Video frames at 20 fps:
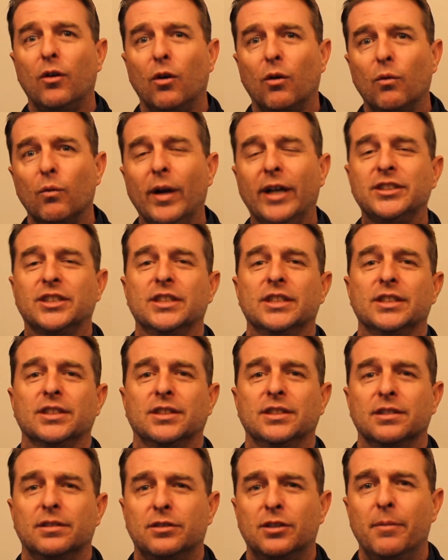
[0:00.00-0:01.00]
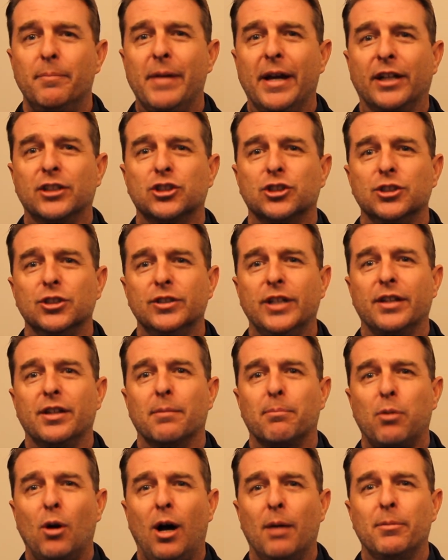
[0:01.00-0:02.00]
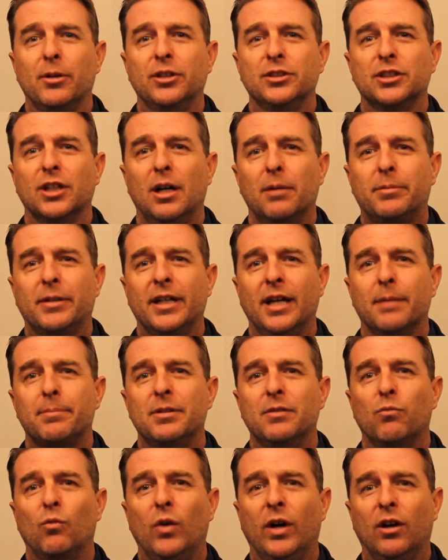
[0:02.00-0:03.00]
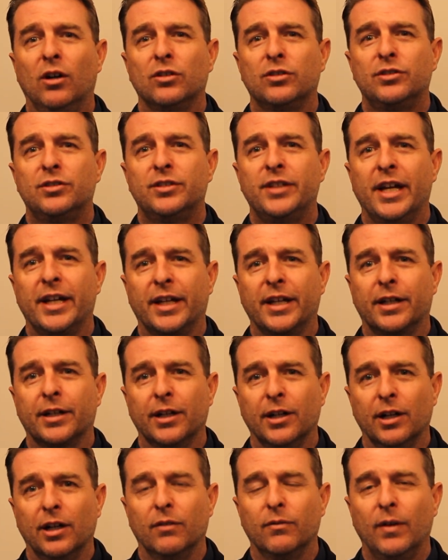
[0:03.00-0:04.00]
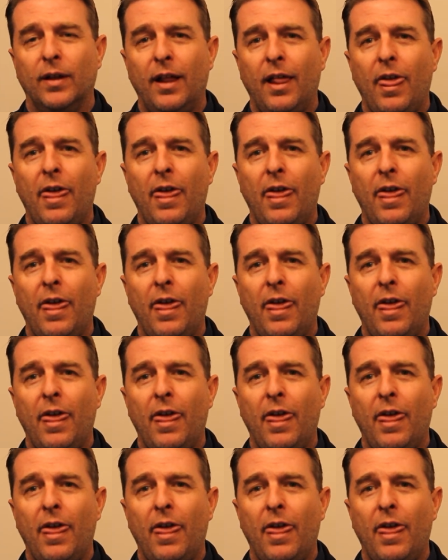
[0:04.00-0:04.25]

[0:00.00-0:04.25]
residents to make sure that the property is upkept and well taken care of.